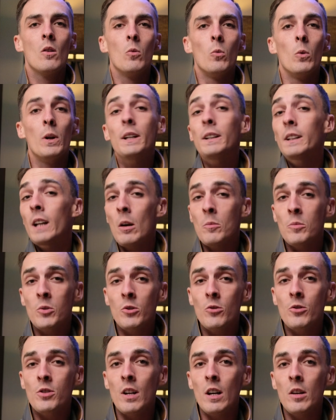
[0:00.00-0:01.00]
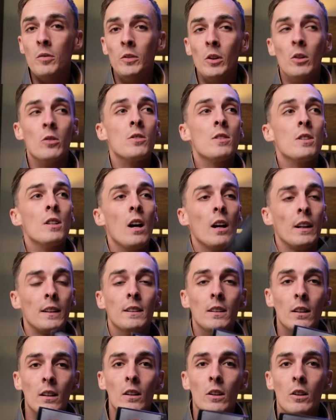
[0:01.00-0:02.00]
When it comes to safety on
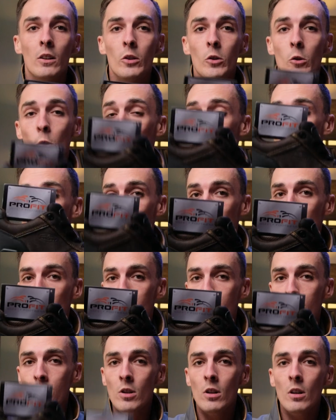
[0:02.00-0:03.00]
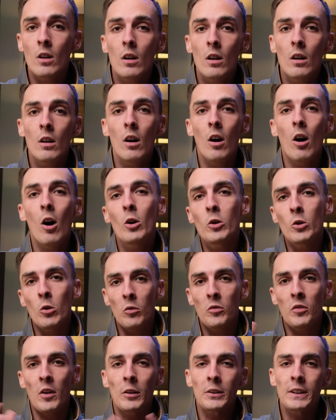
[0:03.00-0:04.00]
site, your boots are your
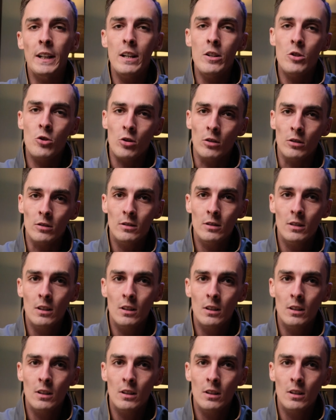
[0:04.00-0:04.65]
foundation.